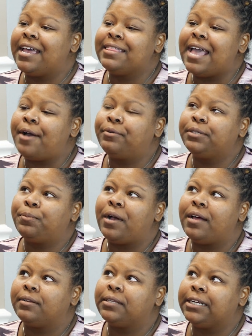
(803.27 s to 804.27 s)
and that was
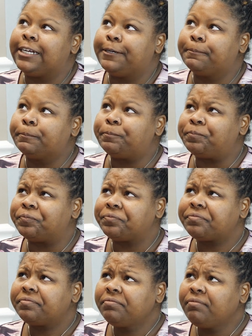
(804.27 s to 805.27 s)
probably
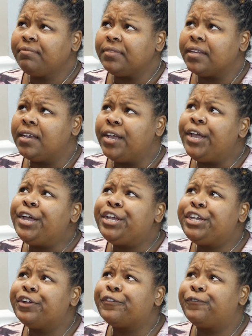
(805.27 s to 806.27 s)

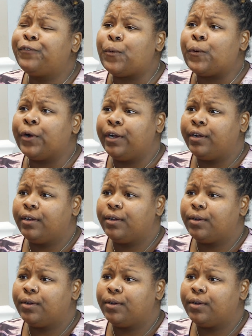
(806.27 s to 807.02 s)
year 4.